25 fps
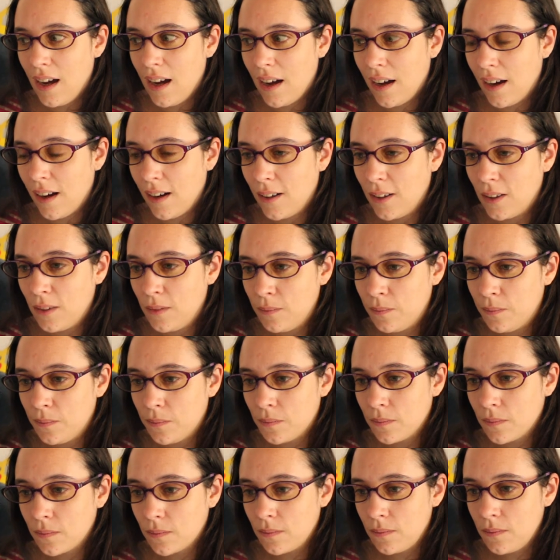The
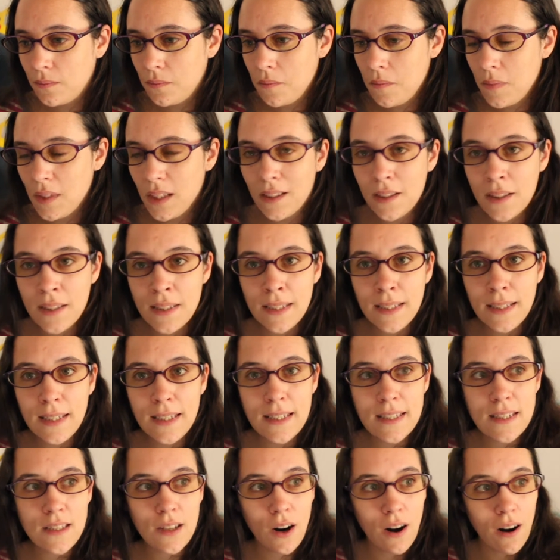thing
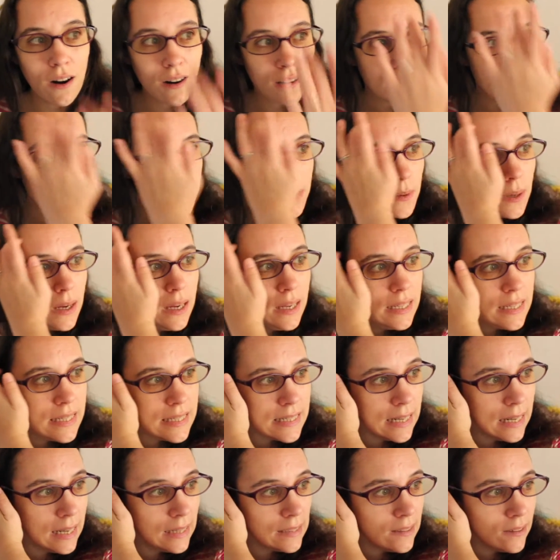is, the Arttist way
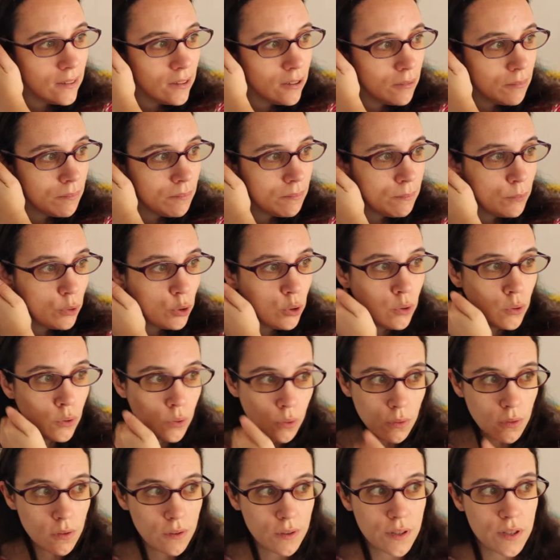is like a
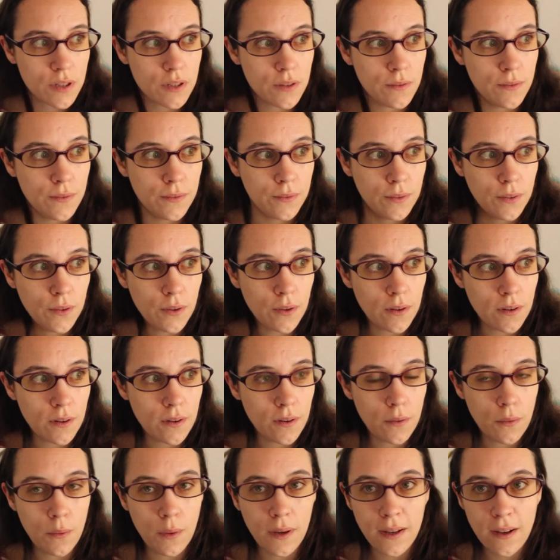course for
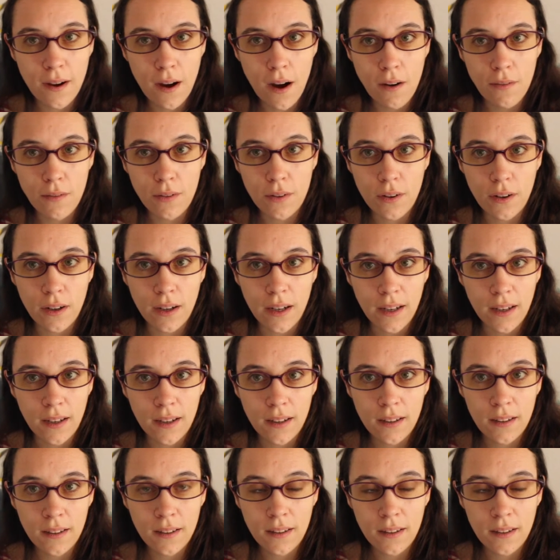recovery